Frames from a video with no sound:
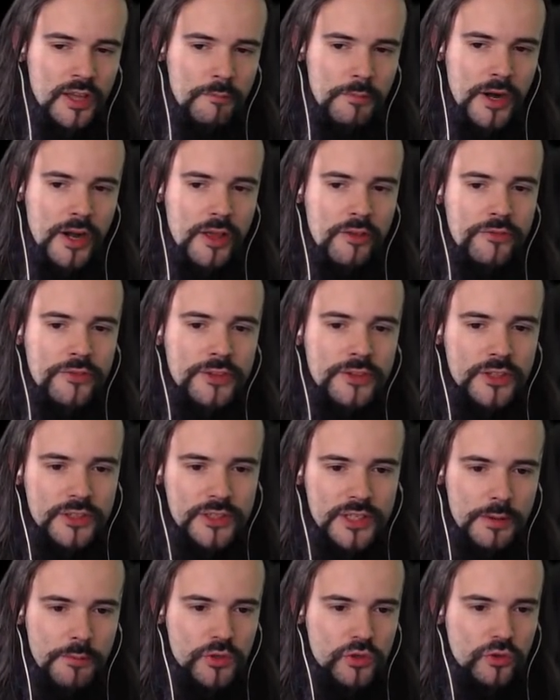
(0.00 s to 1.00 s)
But I think the
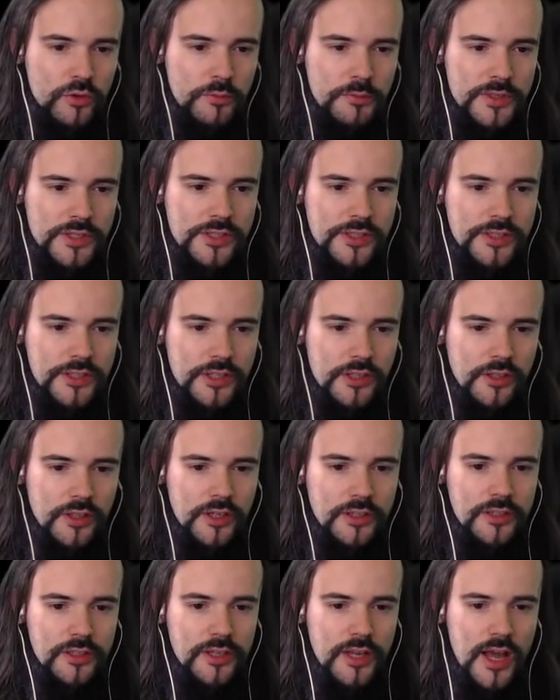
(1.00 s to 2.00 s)
damage will be still
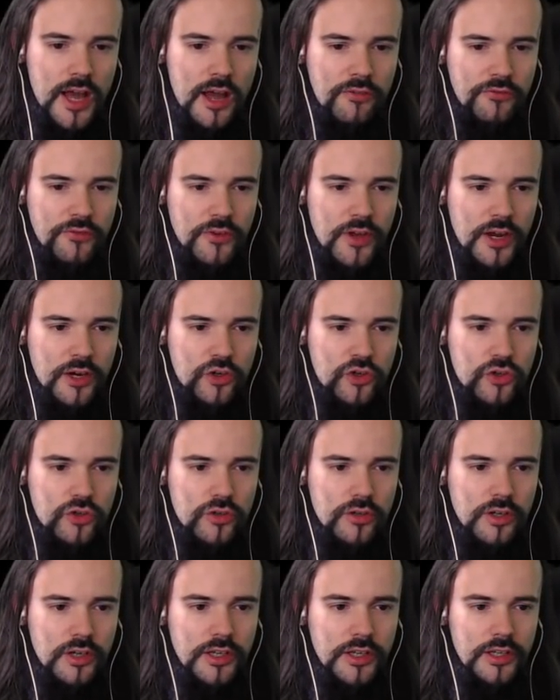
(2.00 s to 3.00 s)
enough,
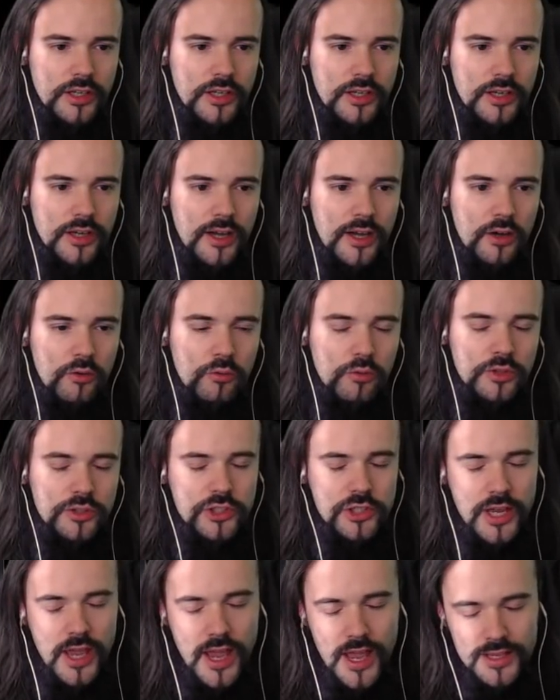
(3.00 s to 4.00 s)
actually. I will
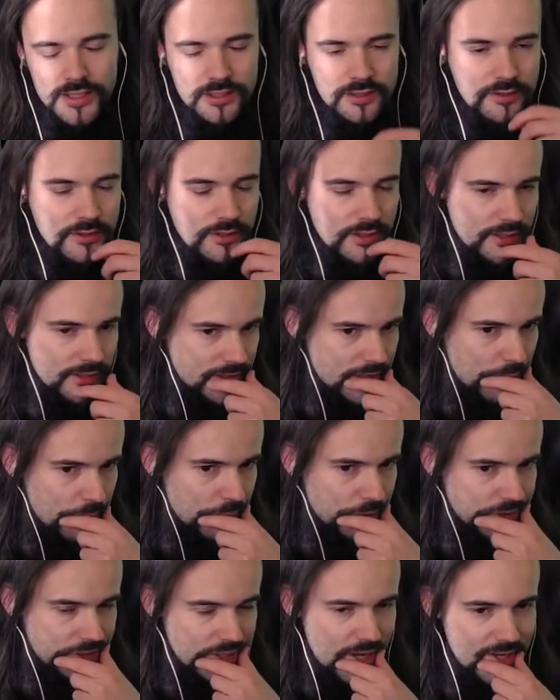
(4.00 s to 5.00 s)
test this.
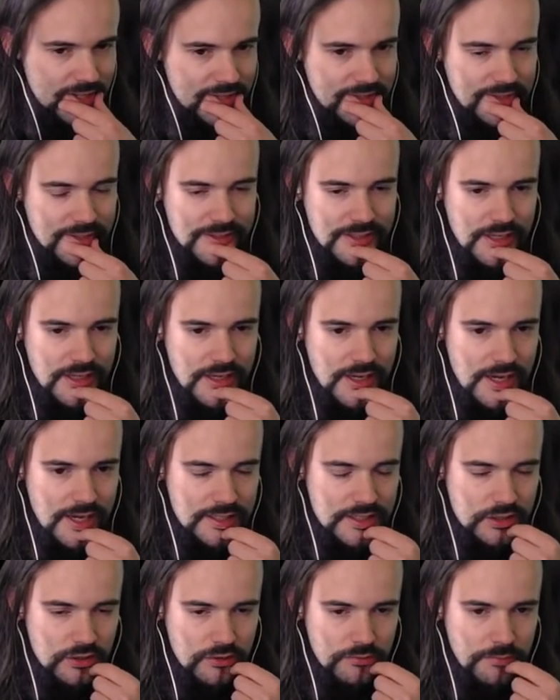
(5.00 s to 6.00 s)
I
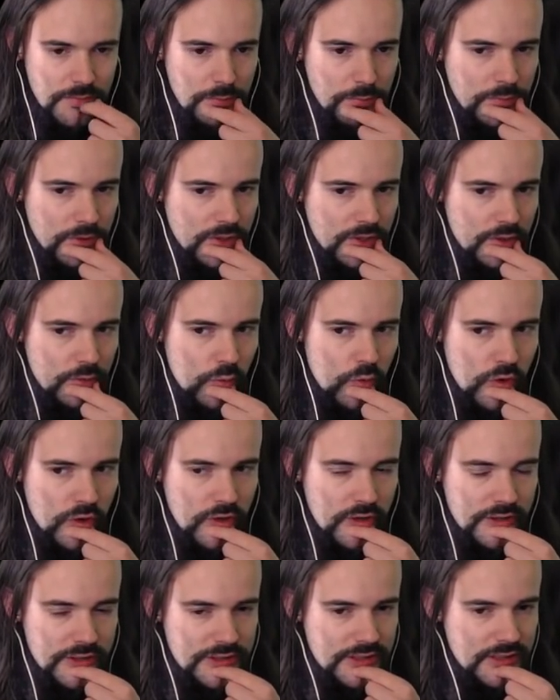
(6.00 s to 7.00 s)
guess, on my Blade
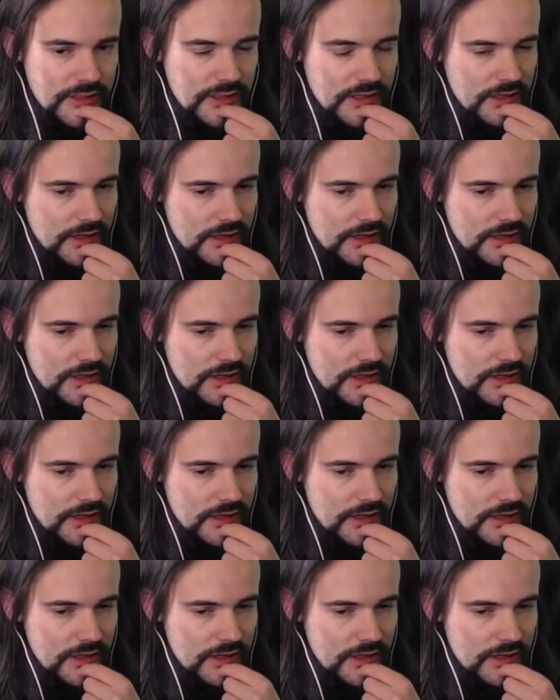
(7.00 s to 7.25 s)
Vortex.